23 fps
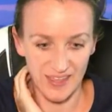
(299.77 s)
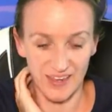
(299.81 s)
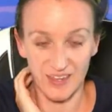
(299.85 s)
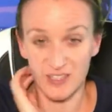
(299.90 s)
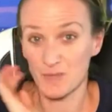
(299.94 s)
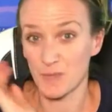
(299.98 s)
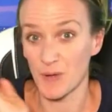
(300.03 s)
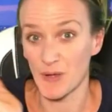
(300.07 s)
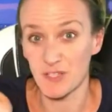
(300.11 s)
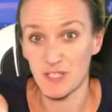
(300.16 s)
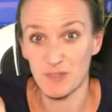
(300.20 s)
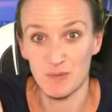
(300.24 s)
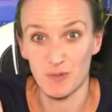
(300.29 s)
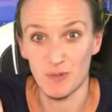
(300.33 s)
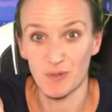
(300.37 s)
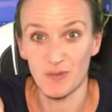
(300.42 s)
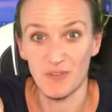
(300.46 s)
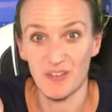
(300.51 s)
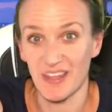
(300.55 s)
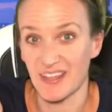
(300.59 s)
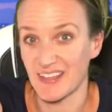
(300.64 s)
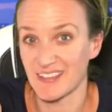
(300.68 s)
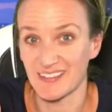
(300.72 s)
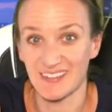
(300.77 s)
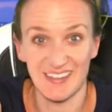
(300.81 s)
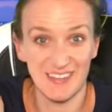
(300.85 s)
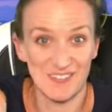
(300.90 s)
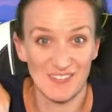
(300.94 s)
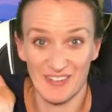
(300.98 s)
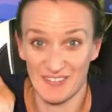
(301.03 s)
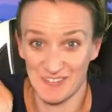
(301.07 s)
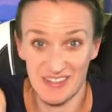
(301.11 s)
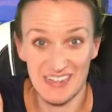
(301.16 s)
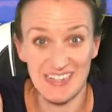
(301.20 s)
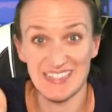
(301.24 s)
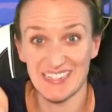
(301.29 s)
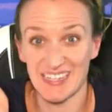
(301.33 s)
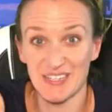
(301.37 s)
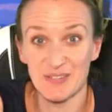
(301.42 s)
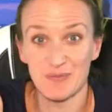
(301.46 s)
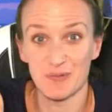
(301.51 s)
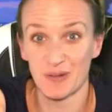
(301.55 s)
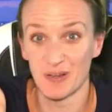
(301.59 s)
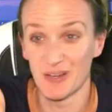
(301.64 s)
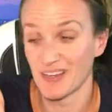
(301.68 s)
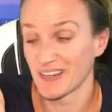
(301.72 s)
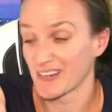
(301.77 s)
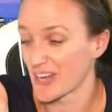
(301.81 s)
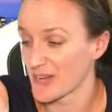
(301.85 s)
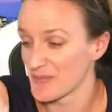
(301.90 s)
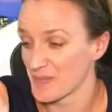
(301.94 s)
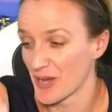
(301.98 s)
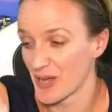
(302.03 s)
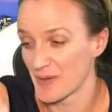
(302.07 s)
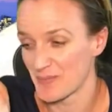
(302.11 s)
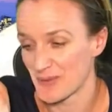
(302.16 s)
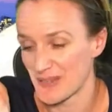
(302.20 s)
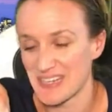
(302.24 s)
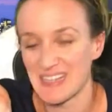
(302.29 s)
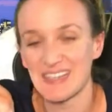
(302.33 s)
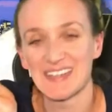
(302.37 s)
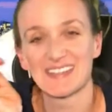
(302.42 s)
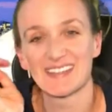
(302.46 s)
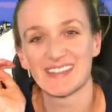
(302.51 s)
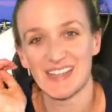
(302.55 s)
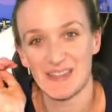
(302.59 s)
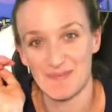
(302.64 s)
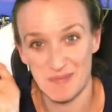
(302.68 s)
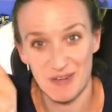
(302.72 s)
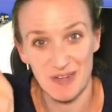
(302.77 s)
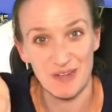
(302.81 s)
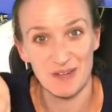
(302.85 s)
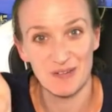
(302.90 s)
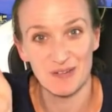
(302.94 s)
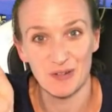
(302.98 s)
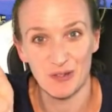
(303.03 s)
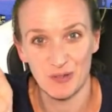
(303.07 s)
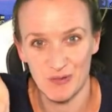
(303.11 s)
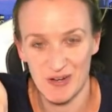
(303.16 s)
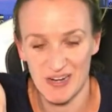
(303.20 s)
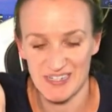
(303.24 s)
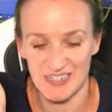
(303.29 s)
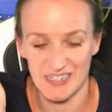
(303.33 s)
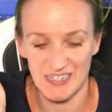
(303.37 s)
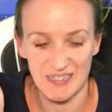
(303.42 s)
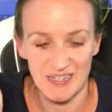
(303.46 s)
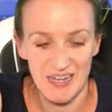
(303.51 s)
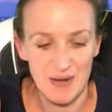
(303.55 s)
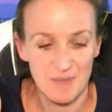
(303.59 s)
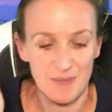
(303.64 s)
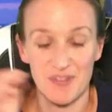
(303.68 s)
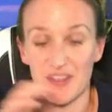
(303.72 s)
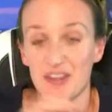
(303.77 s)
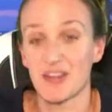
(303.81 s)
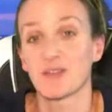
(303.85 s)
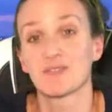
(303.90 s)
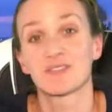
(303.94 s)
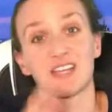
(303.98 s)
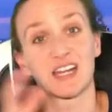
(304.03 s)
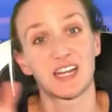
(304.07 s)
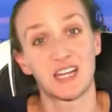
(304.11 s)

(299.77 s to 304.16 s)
it's possible that if it really does work, I might be immune already, but they don't